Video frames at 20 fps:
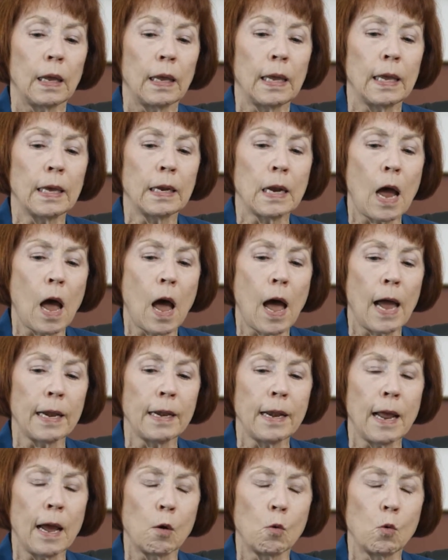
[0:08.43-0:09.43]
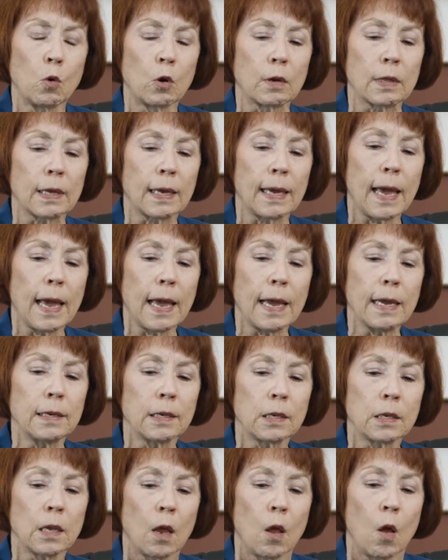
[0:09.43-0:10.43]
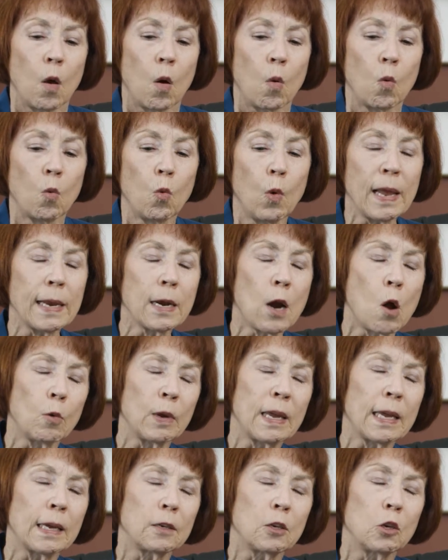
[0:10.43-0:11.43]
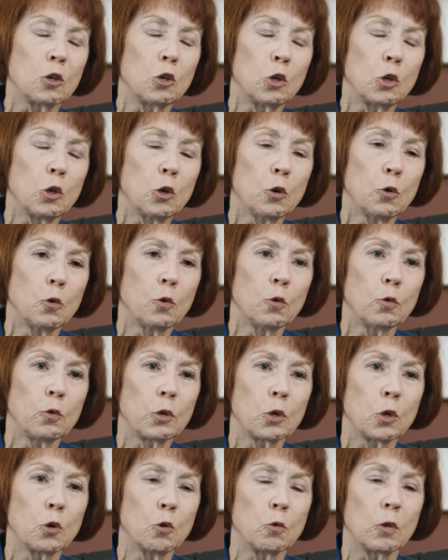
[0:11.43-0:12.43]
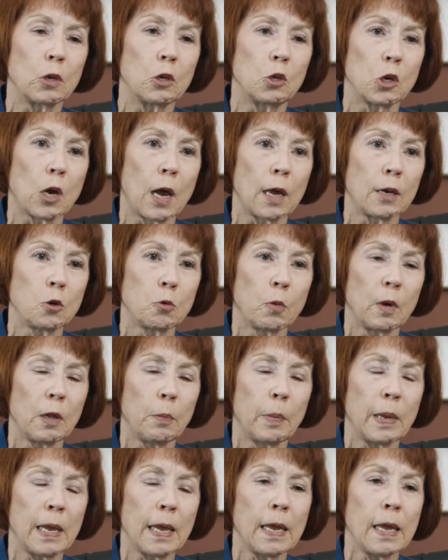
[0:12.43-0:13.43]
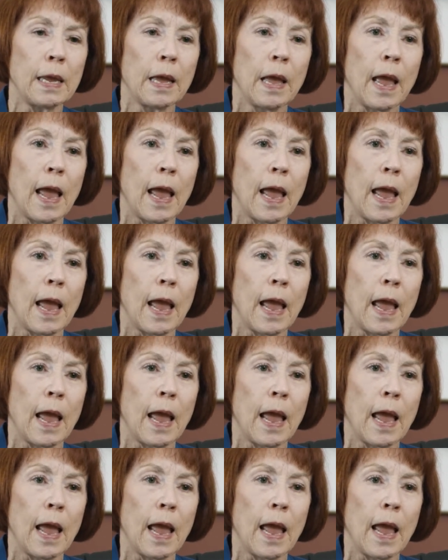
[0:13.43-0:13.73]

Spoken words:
in a high net worth case, we don't get to choose who the judge will be,